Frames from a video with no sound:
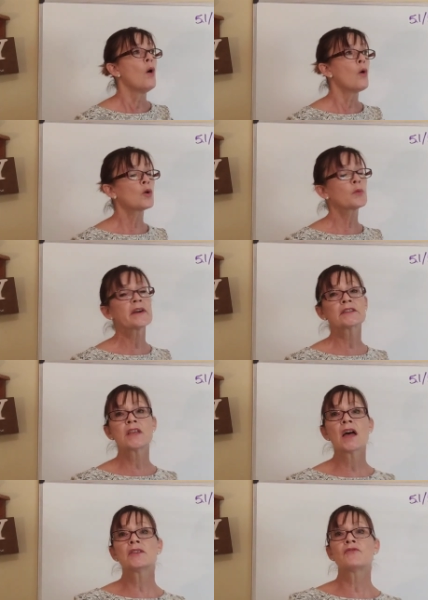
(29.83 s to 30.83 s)
or where it's
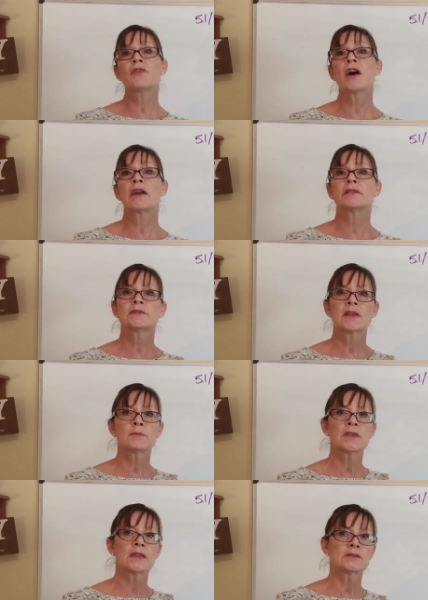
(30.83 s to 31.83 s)
undefined,
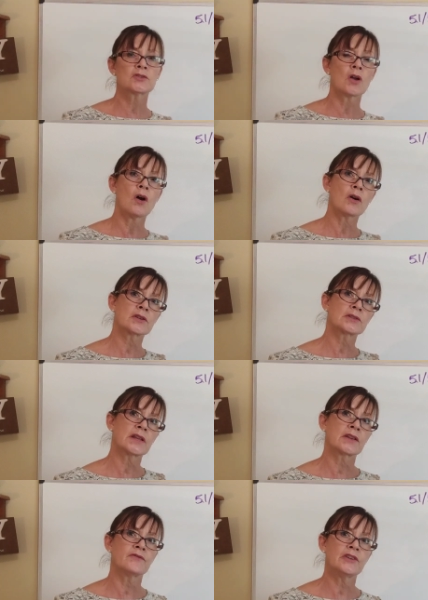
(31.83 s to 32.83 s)
something's harsh
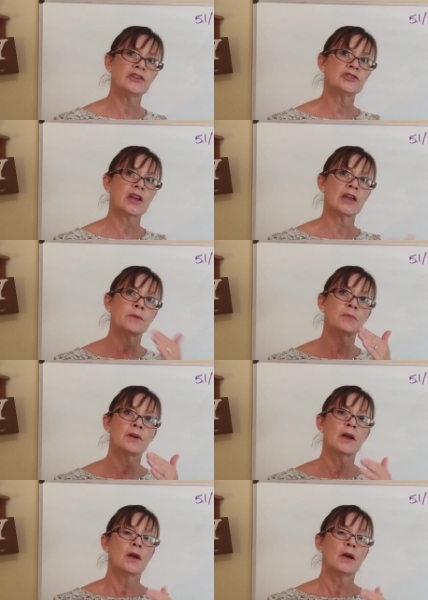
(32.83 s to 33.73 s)
like a V shape